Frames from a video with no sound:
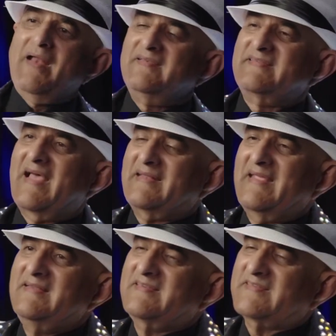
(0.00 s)
is that
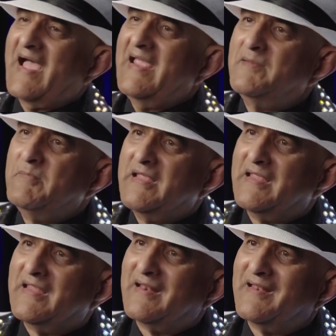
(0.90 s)
inside
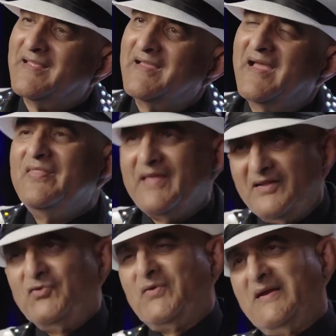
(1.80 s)
mean? And
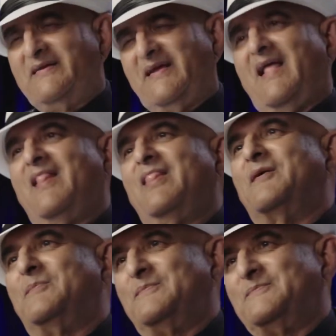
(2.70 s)
then you can tell them.